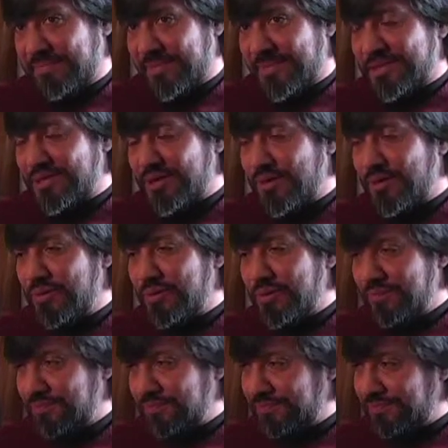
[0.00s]

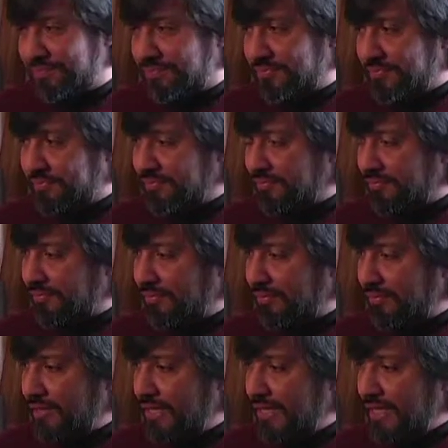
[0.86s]
So
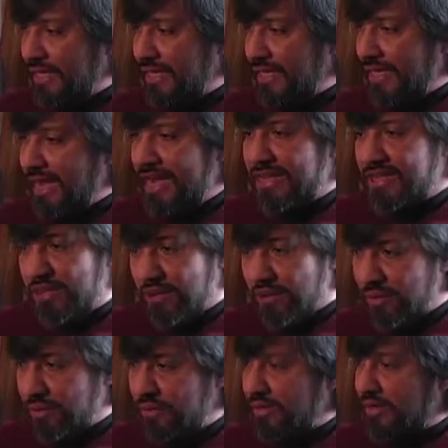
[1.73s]
I
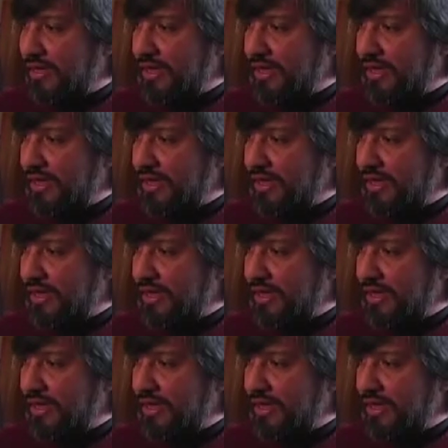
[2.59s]
knew